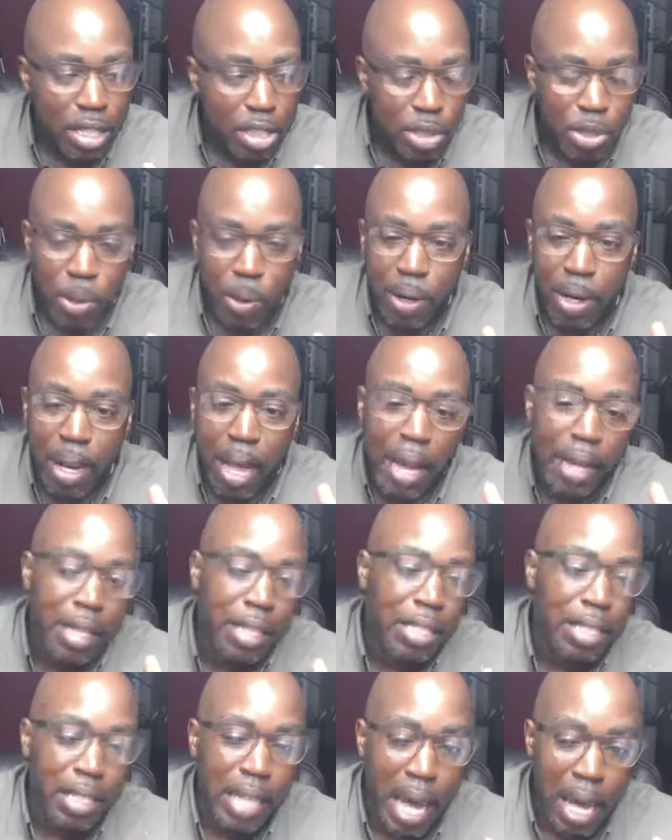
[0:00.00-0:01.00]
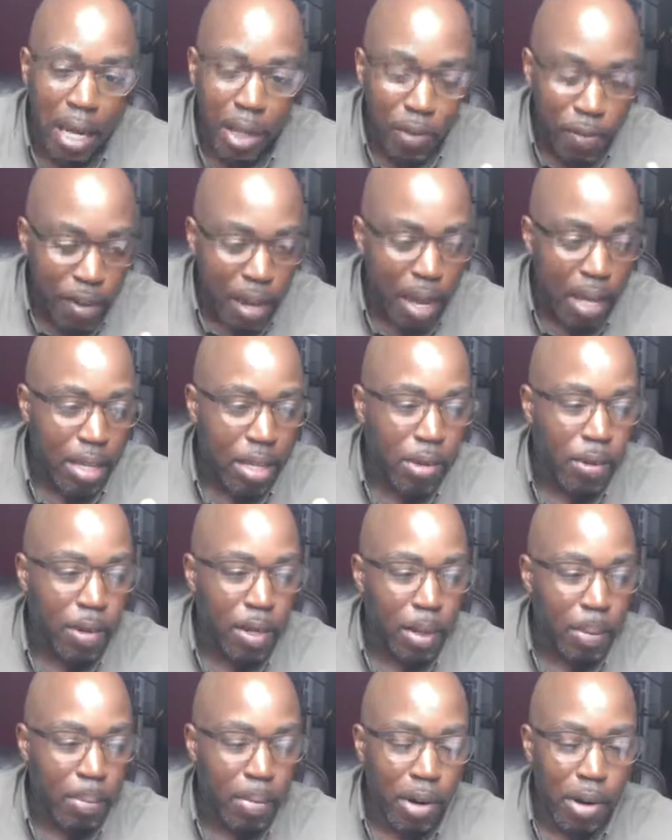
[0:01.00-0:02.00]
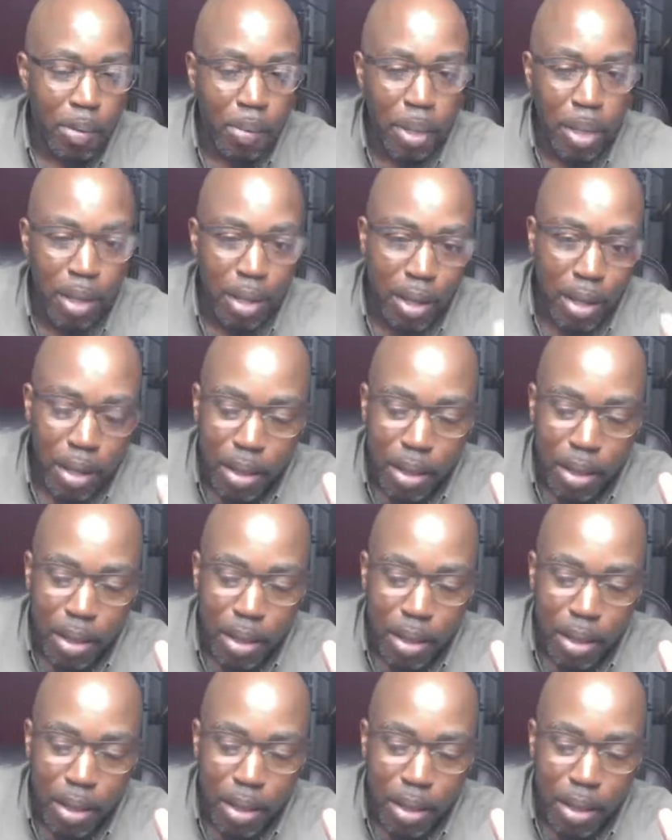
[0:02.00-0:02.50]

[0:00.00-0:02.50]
so that I can satisfy you in the moment,